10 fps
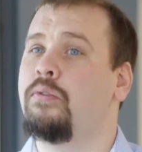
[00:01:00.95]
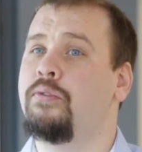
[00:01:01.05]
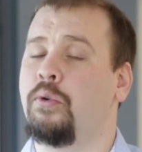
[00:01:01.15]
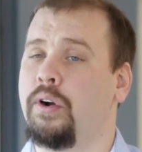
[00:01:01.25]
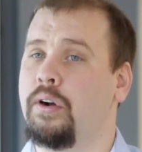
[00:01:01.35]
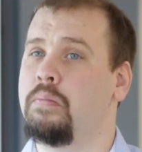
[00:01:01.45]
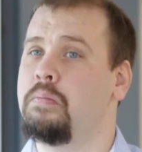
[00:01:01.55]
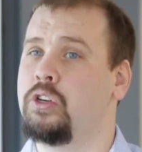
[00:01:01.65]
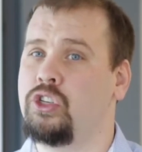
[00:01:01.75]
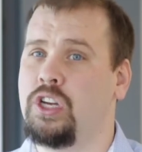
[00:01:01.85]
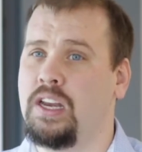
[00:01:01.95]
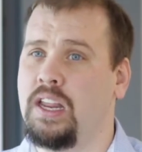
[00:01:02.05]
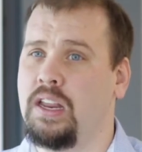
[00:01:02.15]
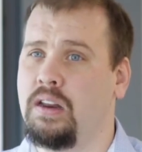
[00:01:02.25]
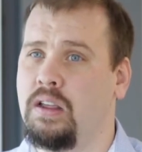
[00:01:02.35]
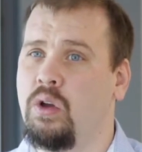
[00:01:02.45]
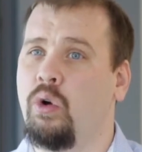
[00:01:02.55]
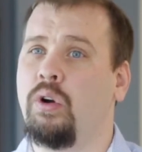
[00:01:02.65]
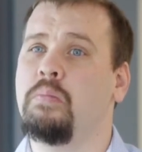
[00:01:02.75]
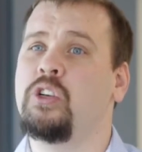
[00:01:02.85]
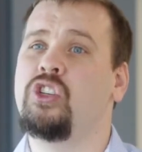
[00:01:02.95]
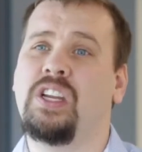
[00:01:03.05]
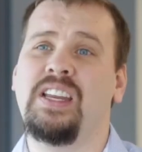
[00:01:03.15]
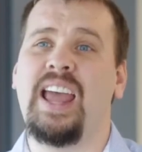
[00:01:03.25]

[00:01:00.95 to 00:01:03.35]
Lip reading: for machining or machine